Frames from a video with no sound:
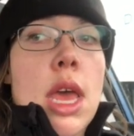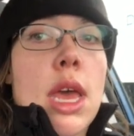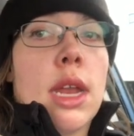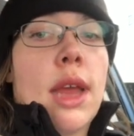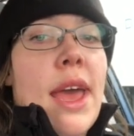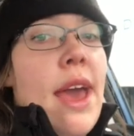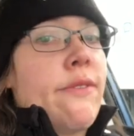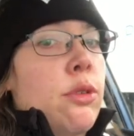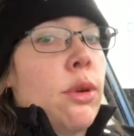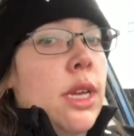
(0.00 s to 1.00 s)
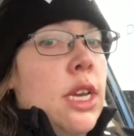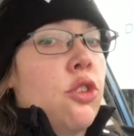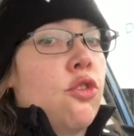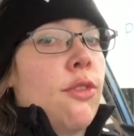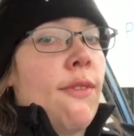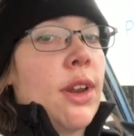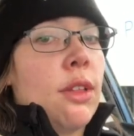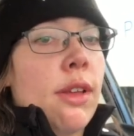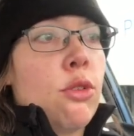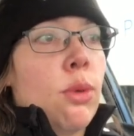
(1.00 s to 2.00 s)
And I haven't really driven to
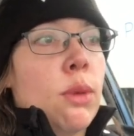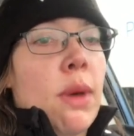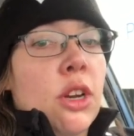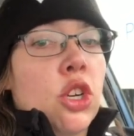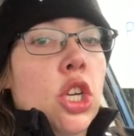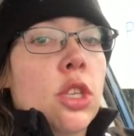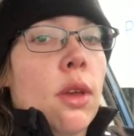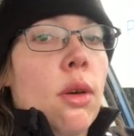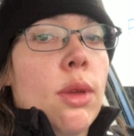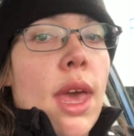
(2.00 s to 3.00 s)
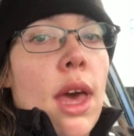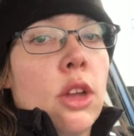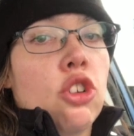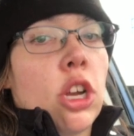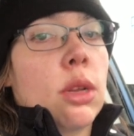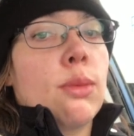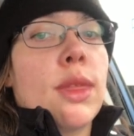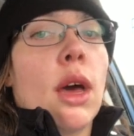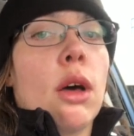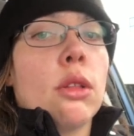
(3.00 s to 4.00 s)
Ledgewood much. So yeah, checking in with
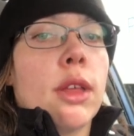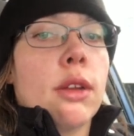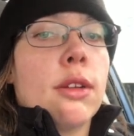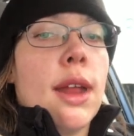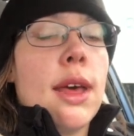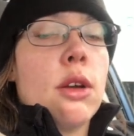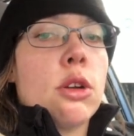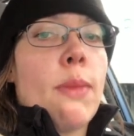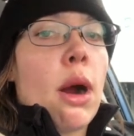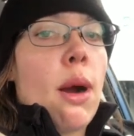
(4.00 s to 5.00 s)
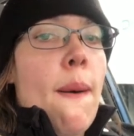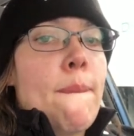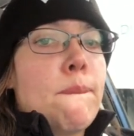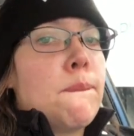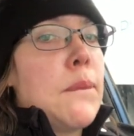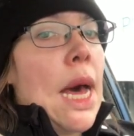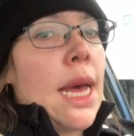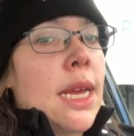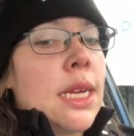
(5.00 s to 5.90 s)
y'all later today or tomorrow. Bye.